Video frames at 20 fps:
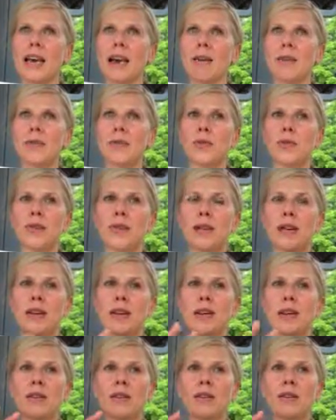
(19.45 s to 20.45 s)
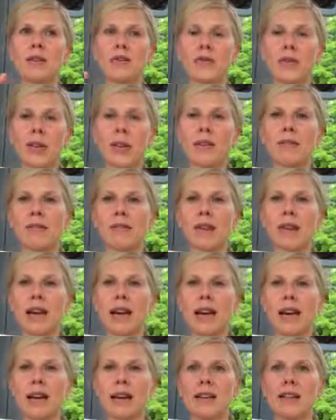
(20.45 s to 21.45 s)
every flavor
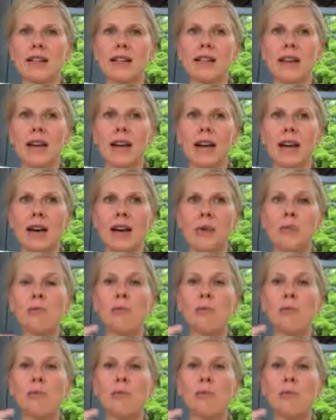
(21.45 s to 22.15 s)
has a uh,